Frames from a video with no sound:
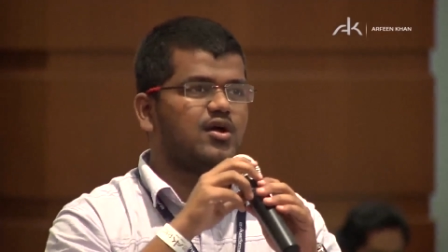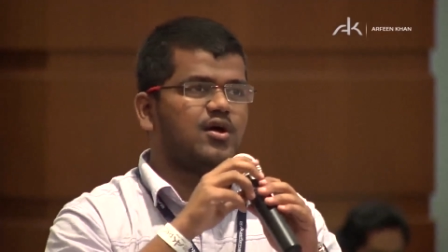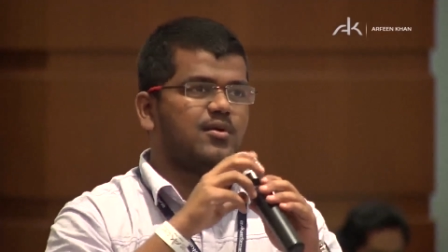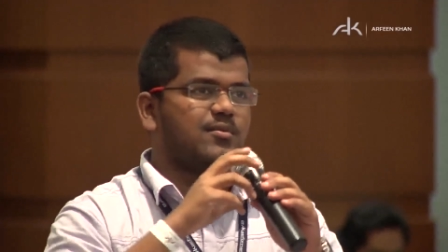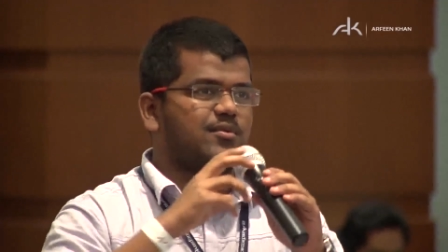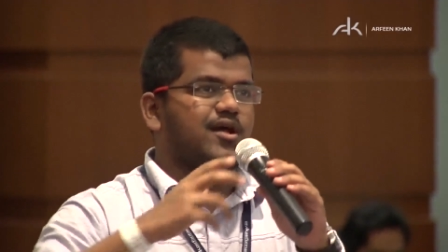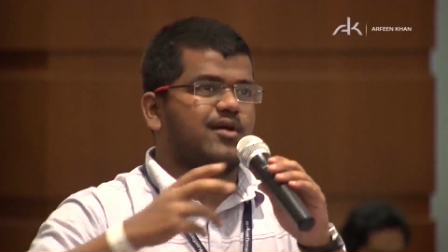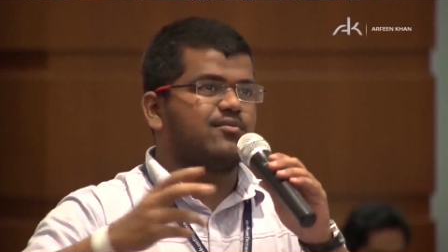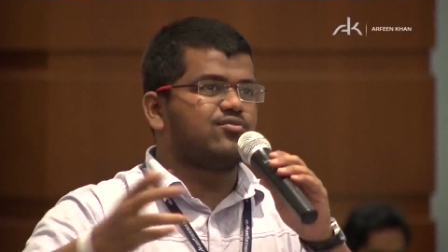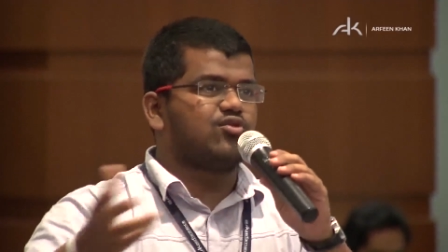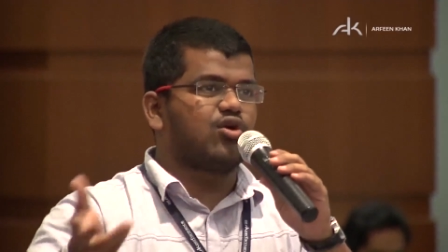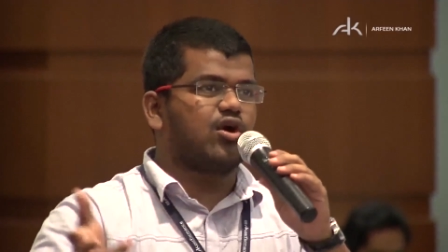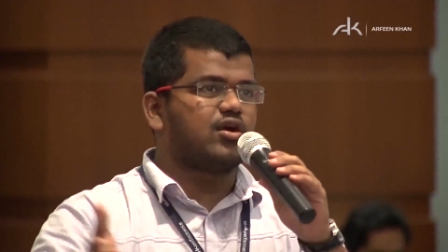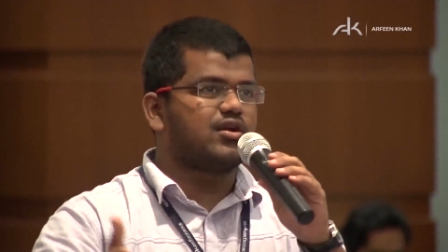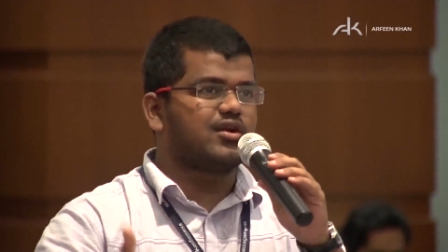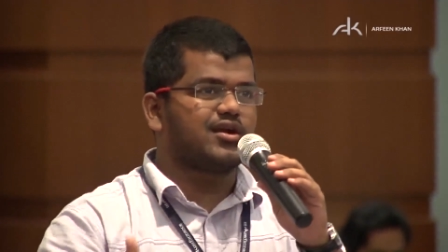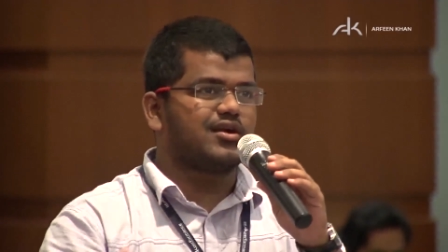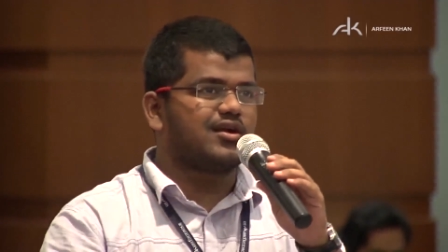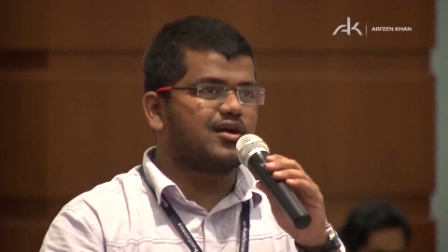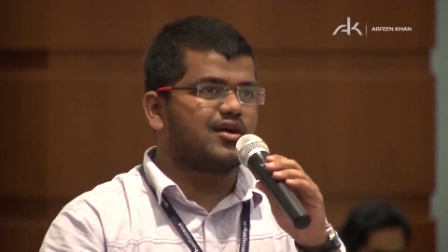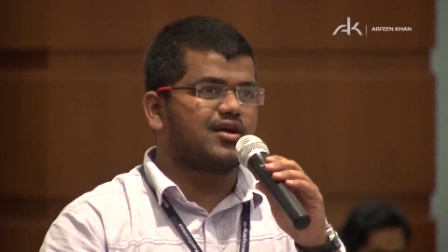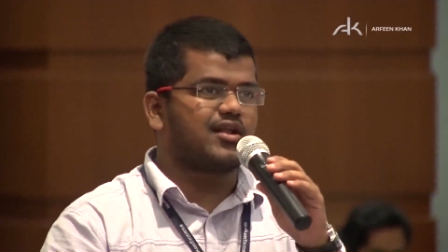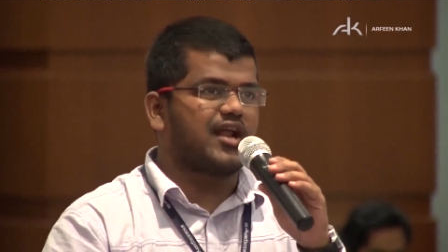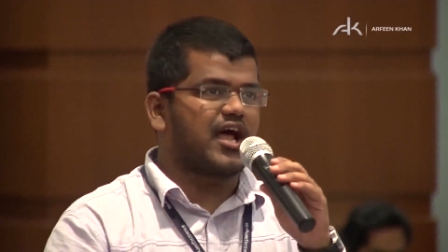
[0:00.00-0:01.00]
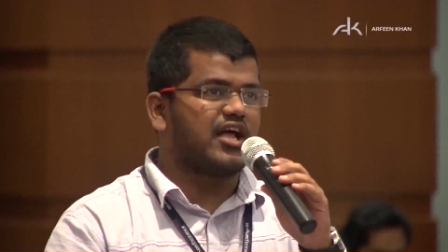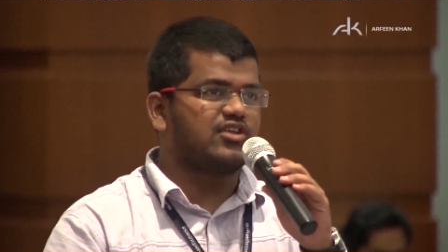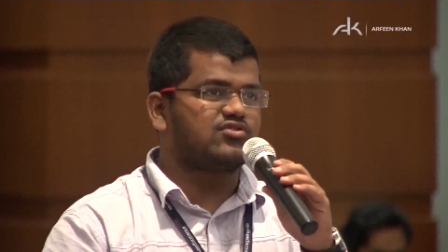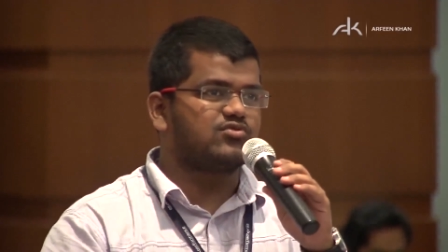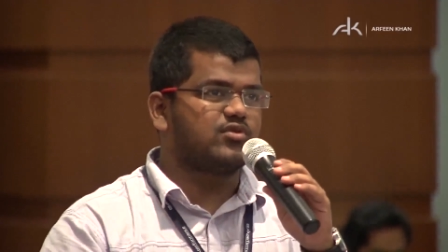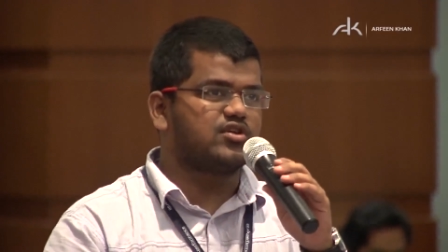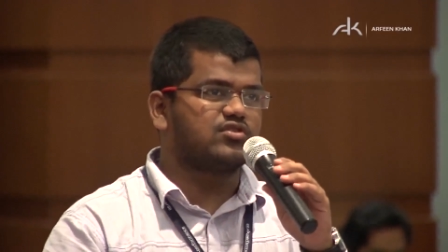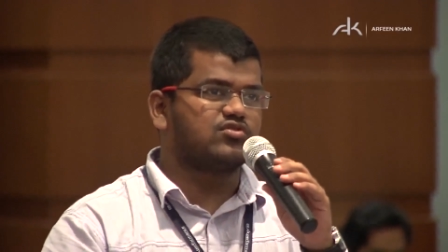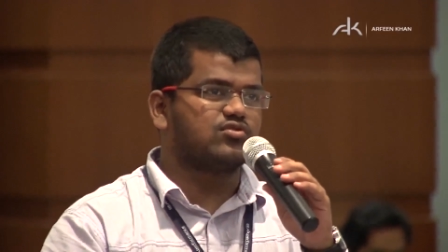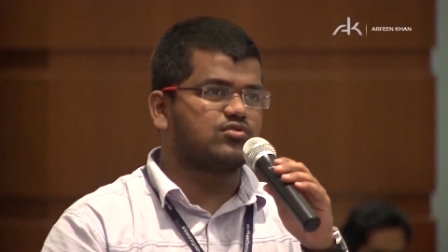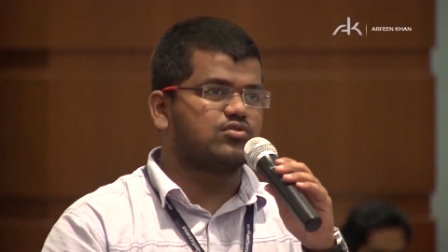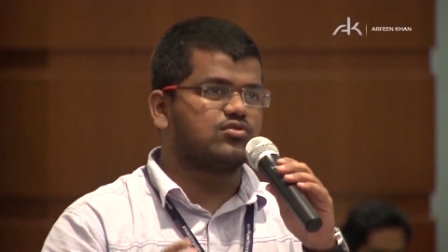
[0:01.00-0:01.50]
But I'm not yet a
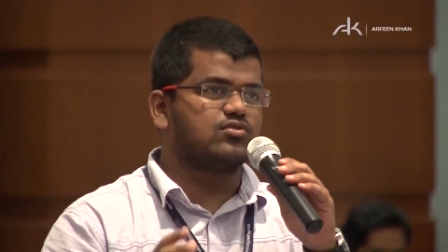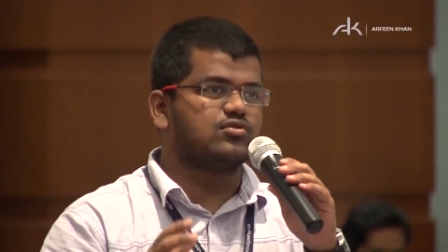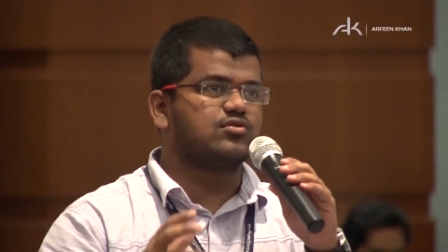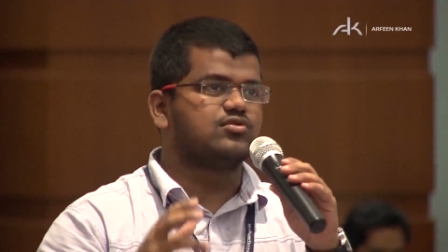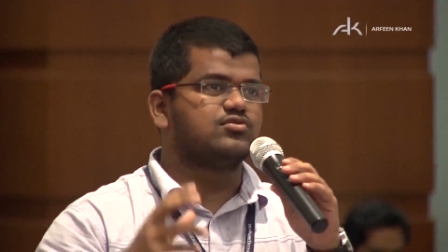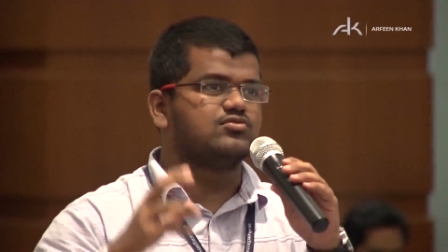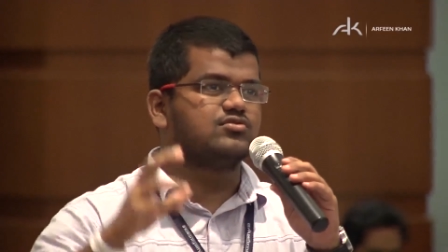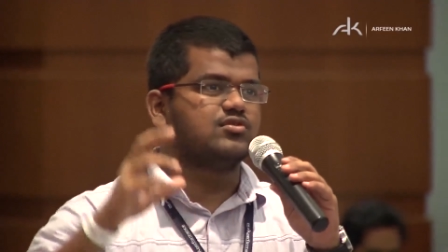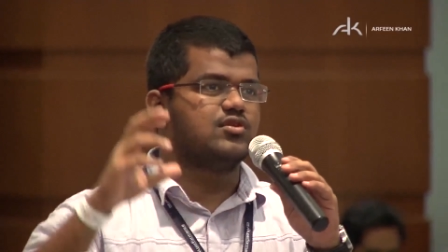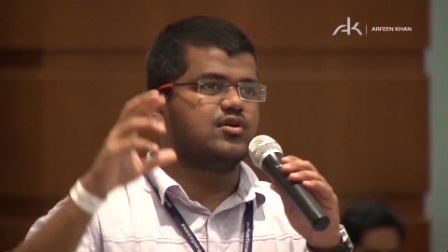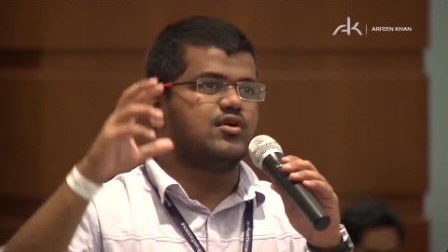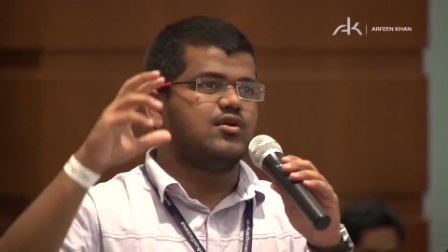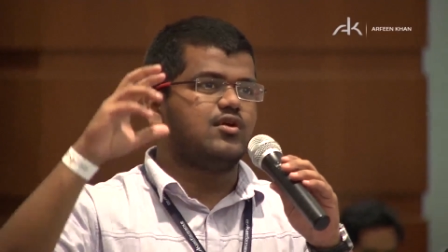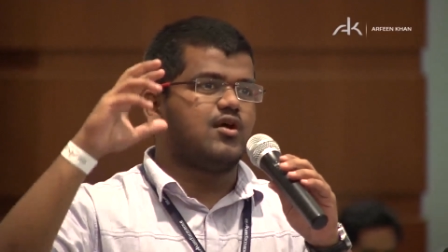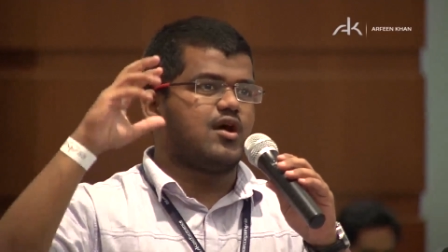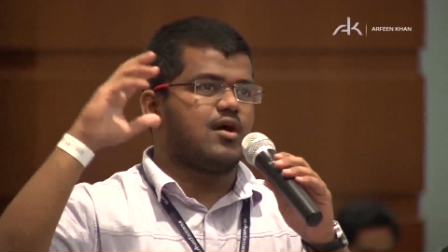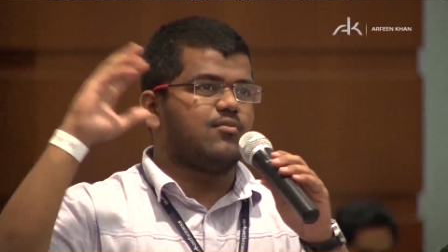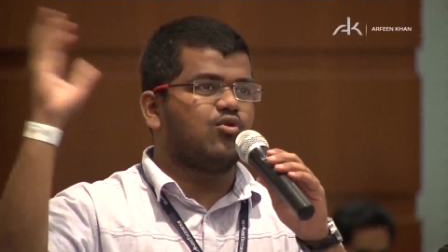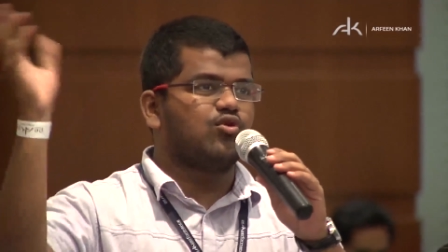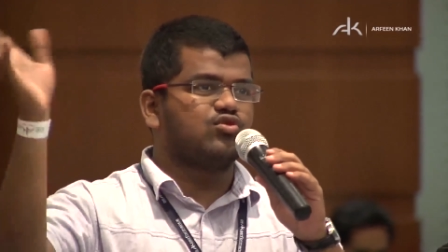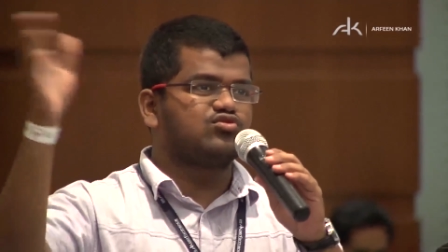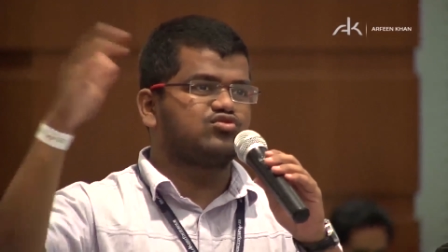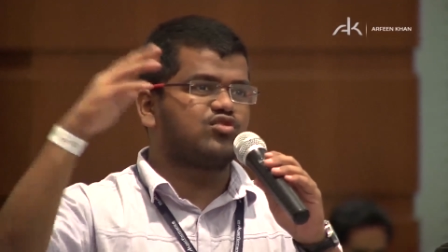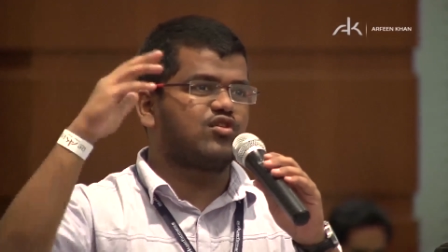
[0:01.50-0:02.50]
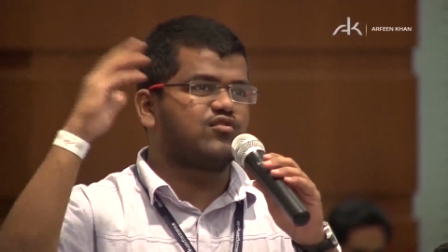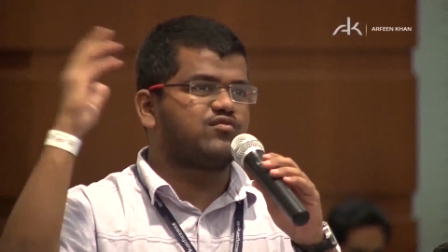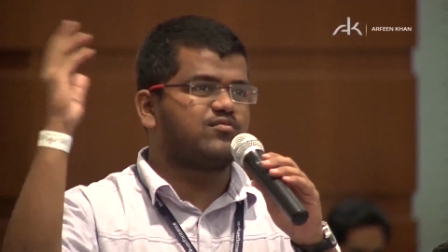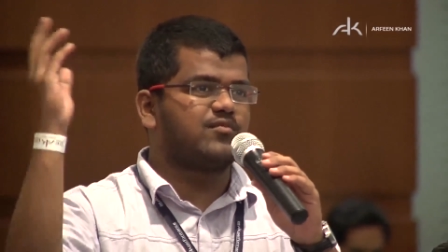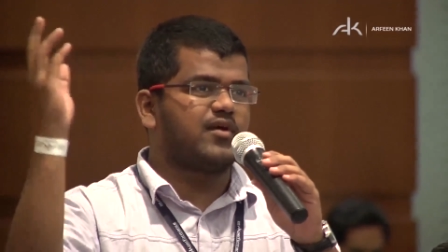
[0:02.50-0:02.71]
graduate, so most of